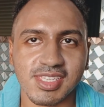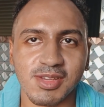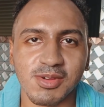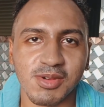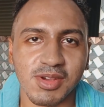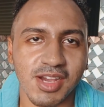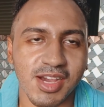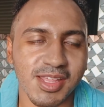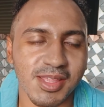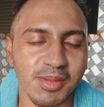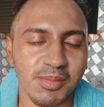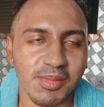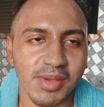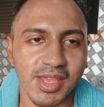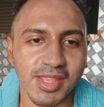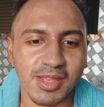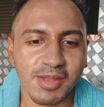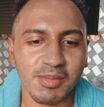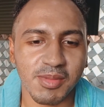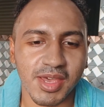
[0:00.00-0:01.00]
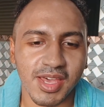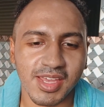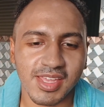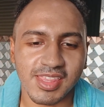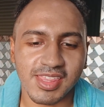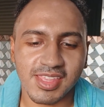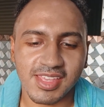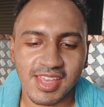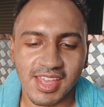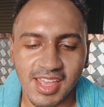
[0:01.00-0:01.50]
Oh god, I'm bad at math.
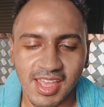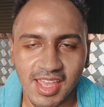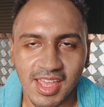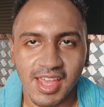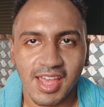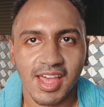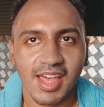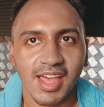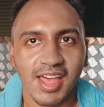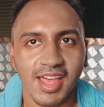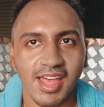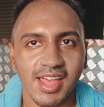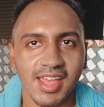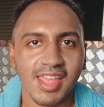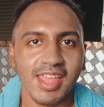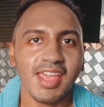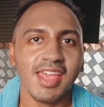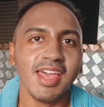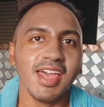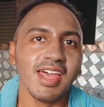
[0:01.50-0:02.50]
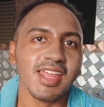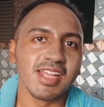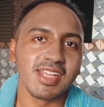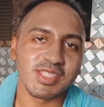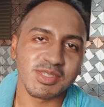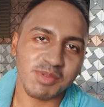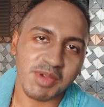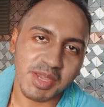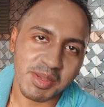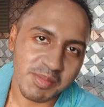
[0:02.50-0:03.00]

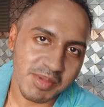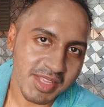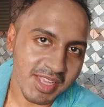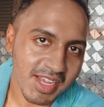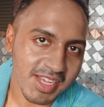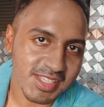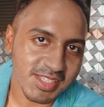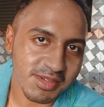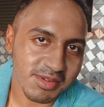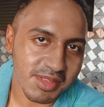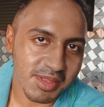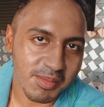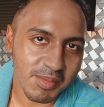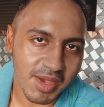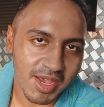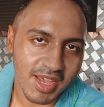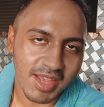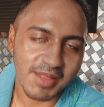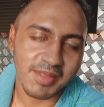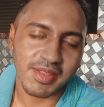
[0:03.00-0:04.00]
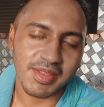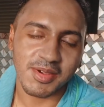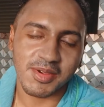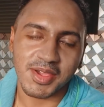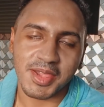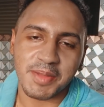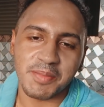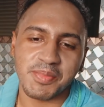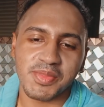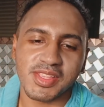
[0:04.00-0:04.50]
That's why I'm a dancer, diba?
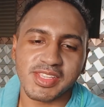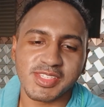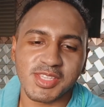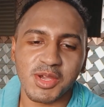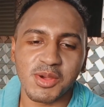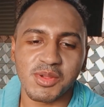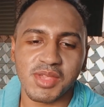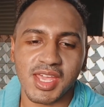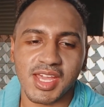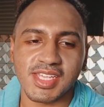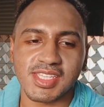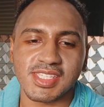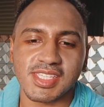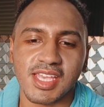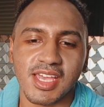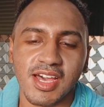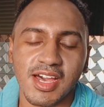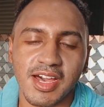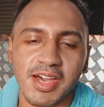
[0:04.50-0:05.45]
Okay, so yes.